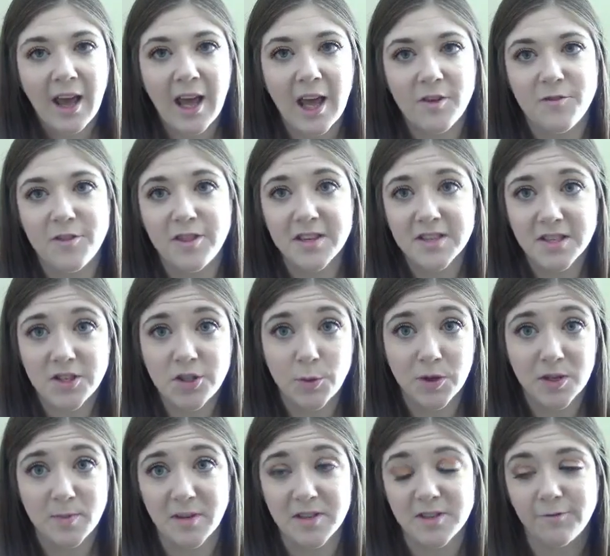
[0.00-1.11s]
If this is too
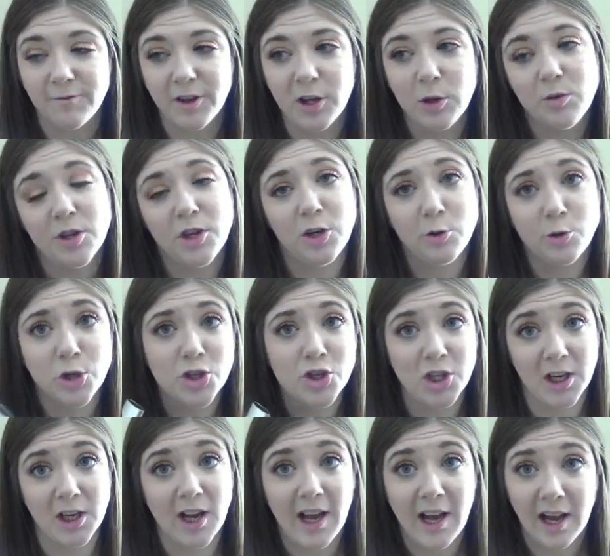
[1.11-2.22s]
expensive for you, the Neutrogena